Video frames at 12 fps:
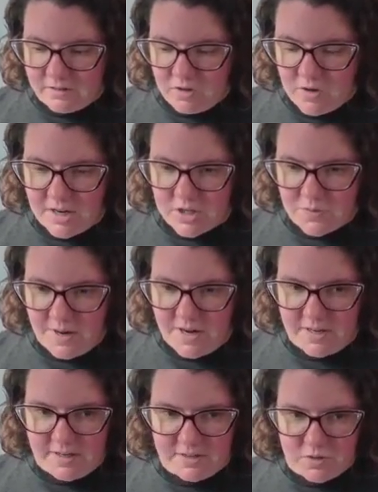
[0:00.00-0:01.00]

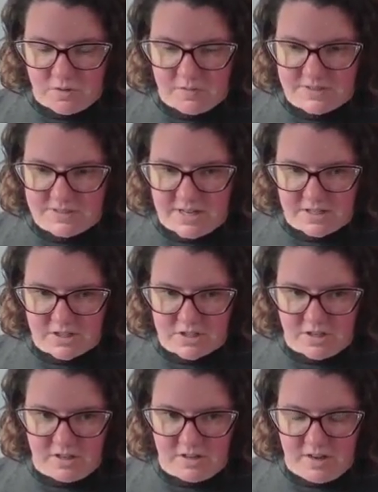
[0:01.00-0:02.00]
graduated into a
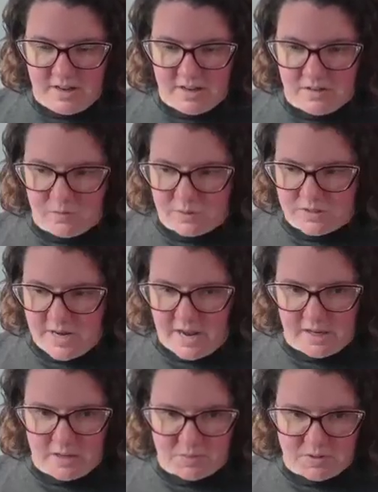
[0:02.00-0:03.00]
recession and was
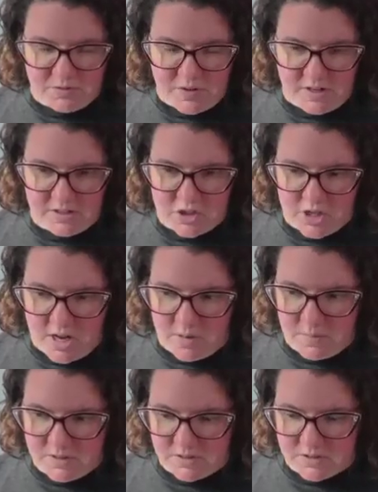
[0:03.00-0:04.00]
not able to find a
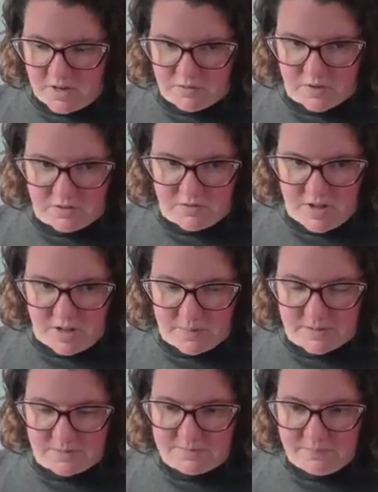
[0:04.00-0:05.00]
job in software
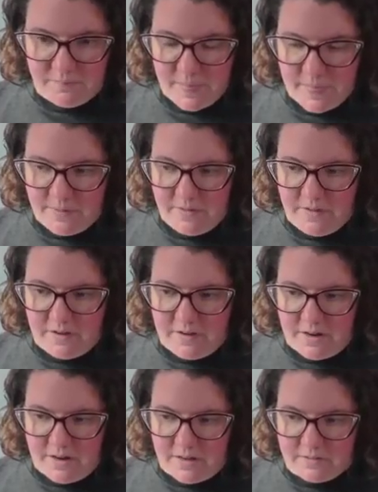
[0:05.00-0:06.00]
development.
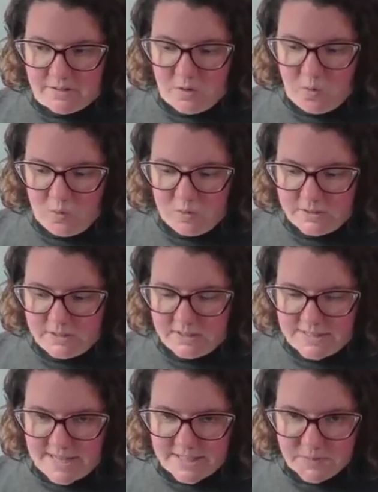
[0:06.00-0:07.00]
The only
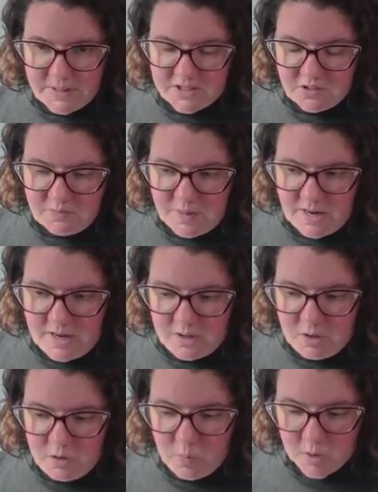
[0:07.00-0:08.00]
classmates of
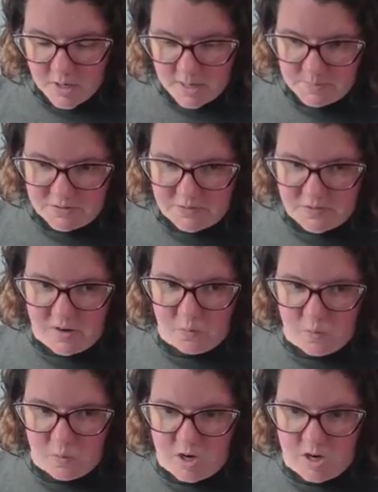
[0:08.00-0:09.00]
mine who were able to
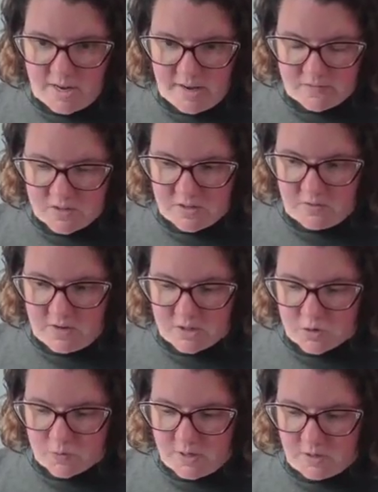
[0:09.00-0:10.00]
find work after they
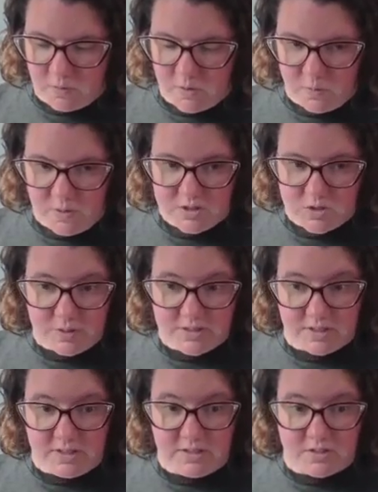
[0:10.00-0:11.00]
graduated were the ones who had
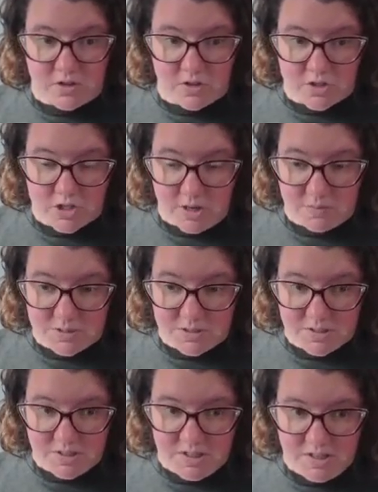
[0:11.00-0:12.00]
done internships.